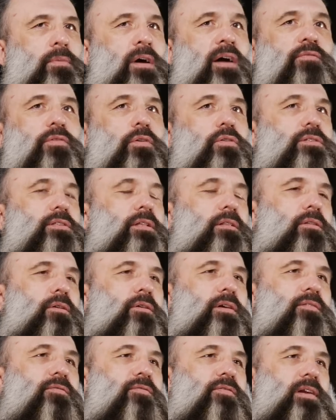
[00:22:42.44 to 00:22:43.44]
I've lost a
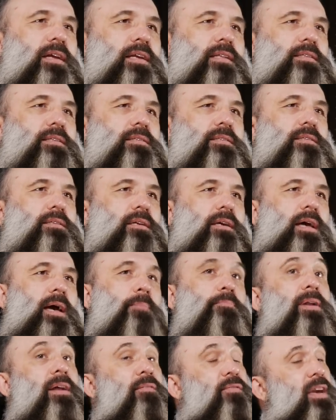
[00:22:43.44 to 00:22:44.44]
lot of friends,
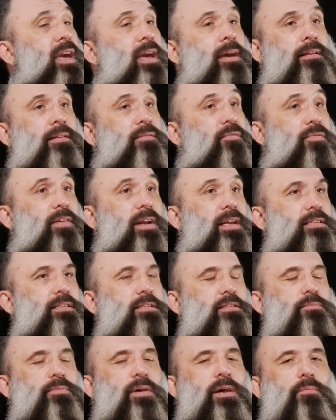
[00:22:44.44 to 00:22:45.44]
but I've gained
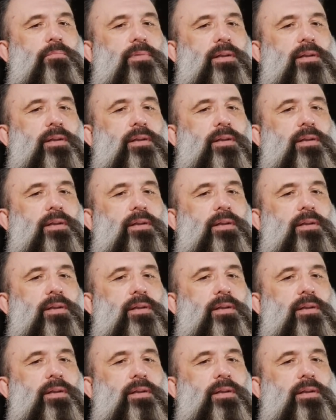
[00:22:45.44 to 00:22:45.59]
friends as well.